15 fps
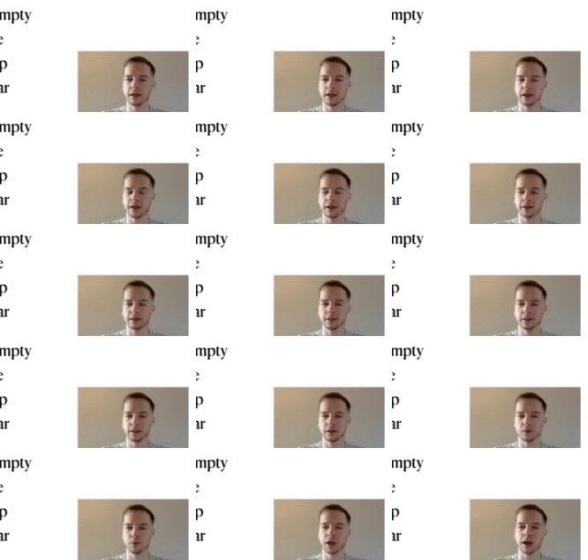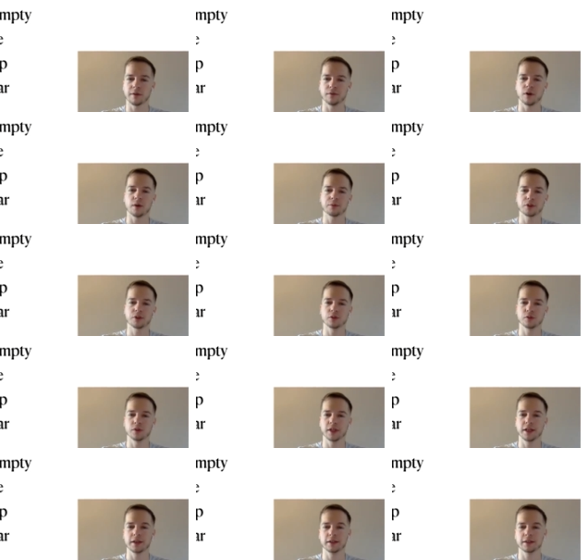And we have optional
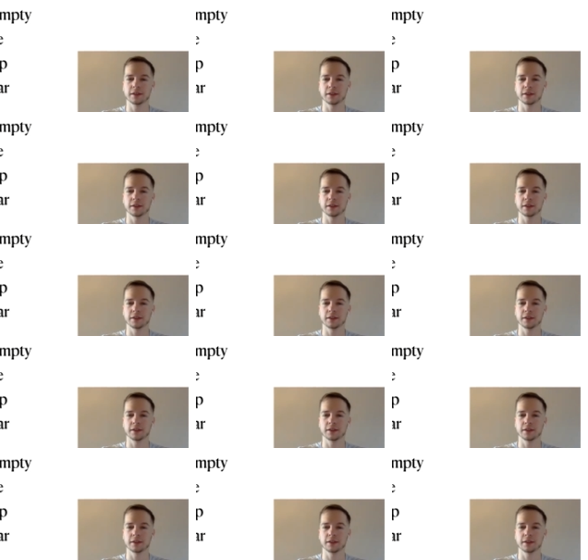things.